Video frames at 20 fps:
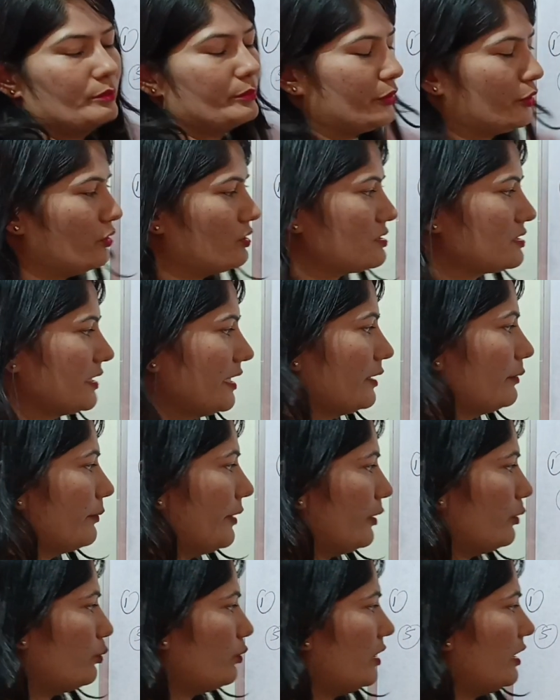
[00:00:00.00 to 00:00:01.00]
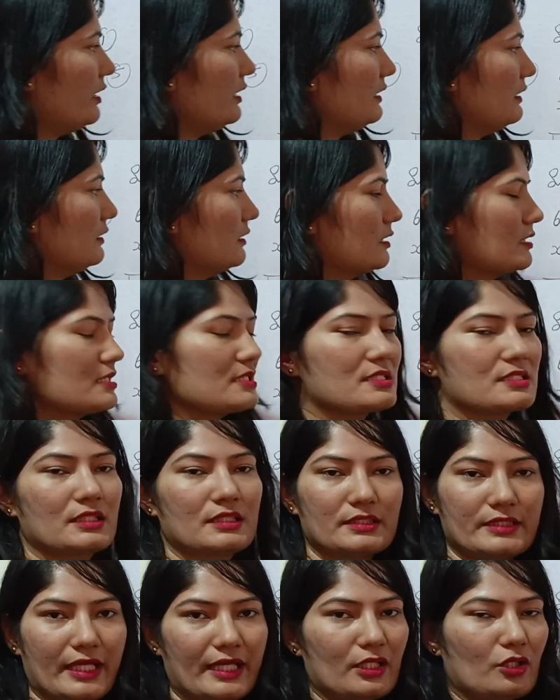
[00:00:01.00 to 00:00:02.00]
because 10 by 1 is
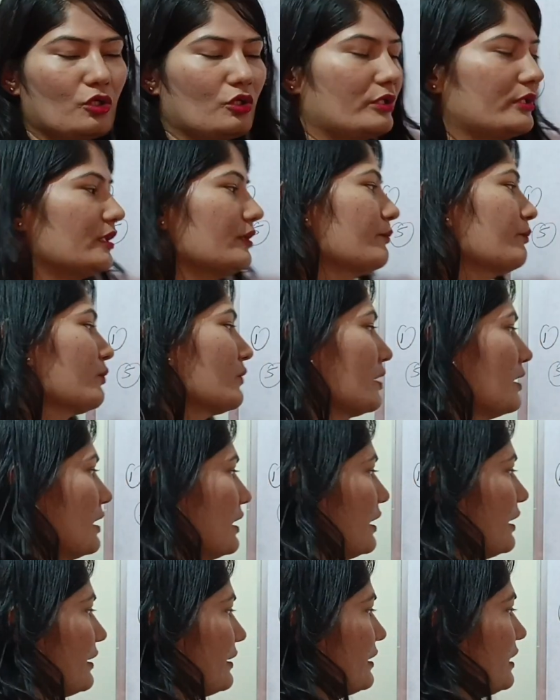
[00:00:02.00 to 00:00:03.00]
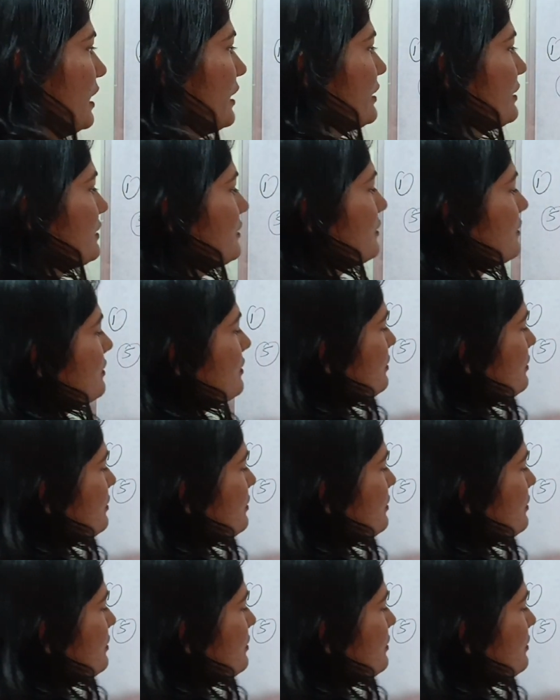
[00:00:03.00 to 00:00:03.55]
10 only. Right.